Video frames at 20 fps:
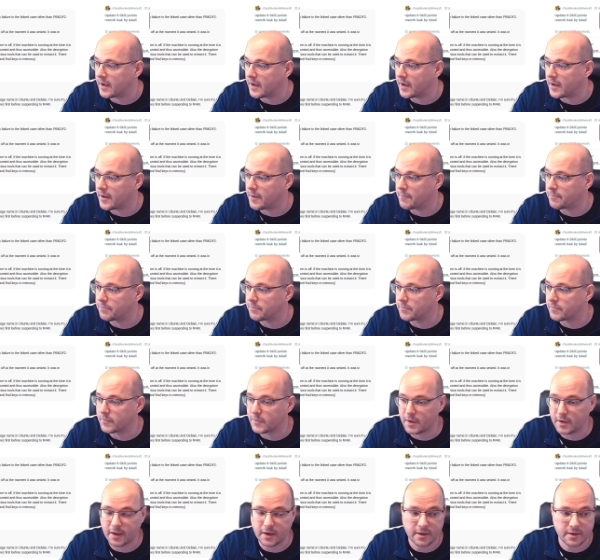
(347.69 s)

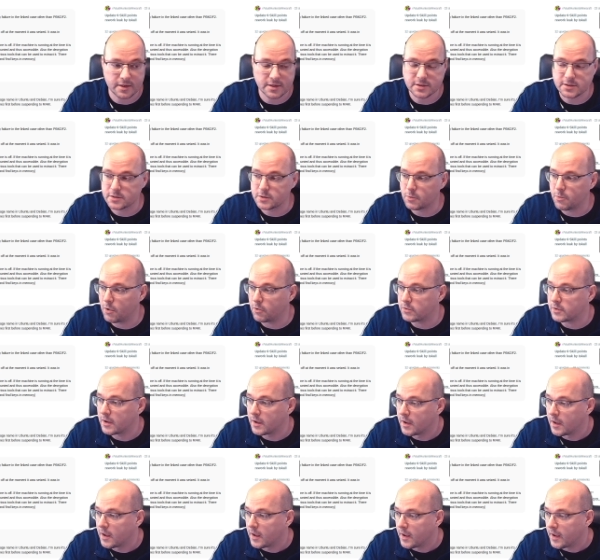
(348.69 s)
and this is a quote,